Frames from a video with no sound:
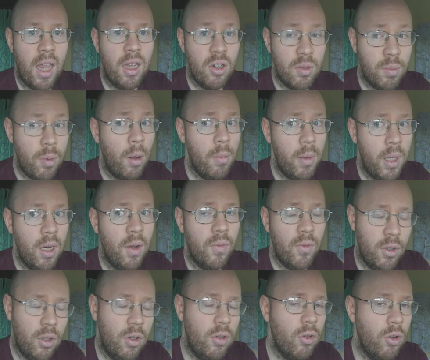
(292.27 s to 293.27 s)
There's probably enough to
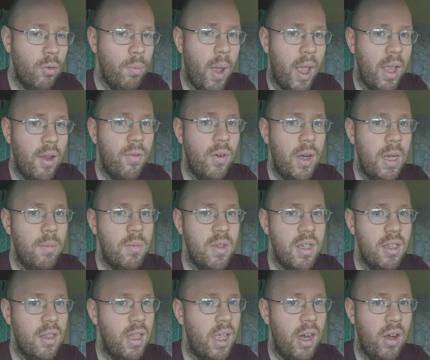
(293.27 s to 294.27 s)
do 2 bike frames
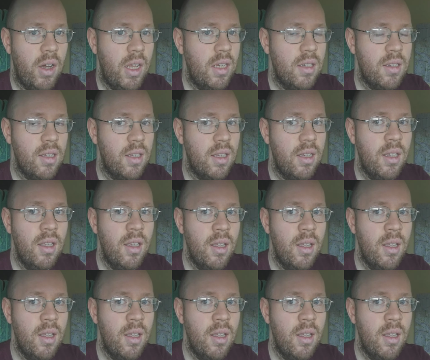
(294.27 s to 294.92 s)
in there easily.